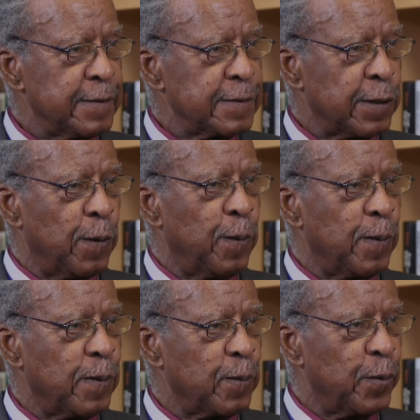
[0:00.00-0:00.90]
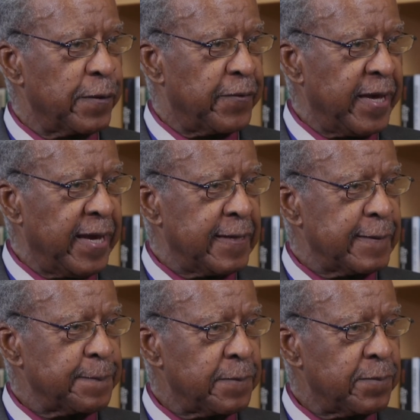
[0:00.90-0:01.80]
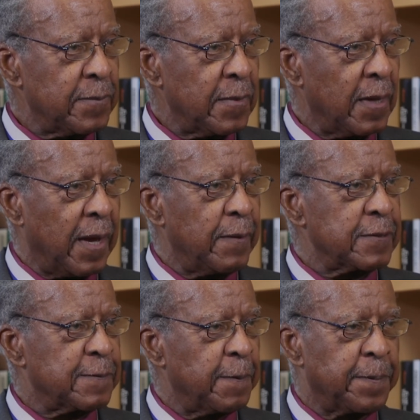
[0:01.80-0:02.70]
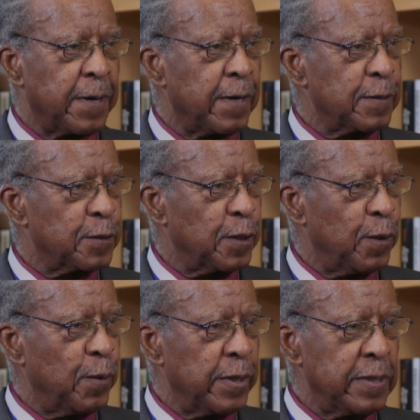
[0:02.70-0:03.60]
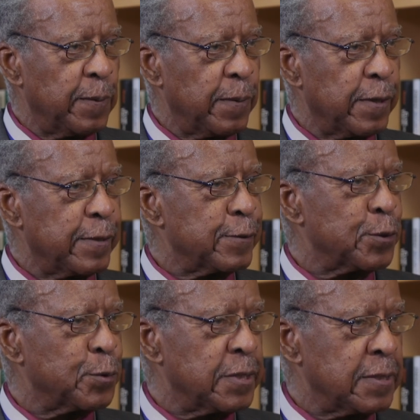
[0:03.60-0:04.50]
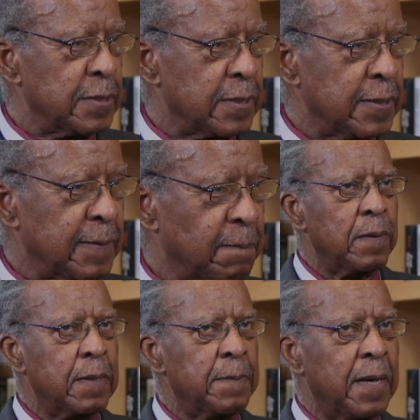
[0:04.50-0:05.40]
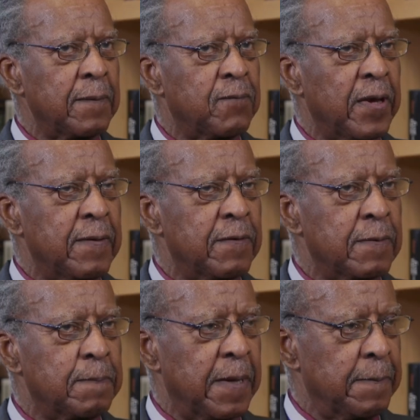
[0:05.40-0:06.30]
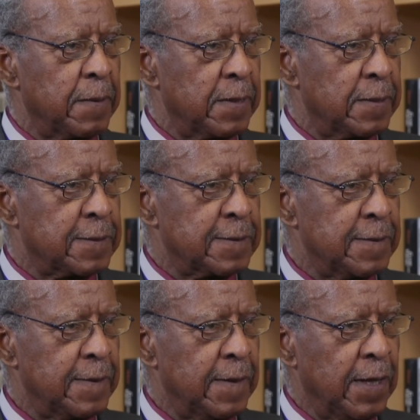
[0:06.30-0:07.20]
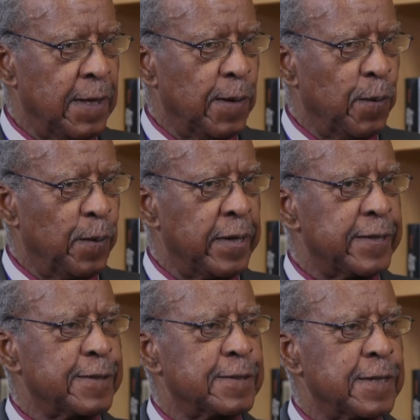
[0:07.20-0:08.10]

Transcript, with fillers: So, with that, I was prepared to go anywhere and do anything. One of my favorite memories was.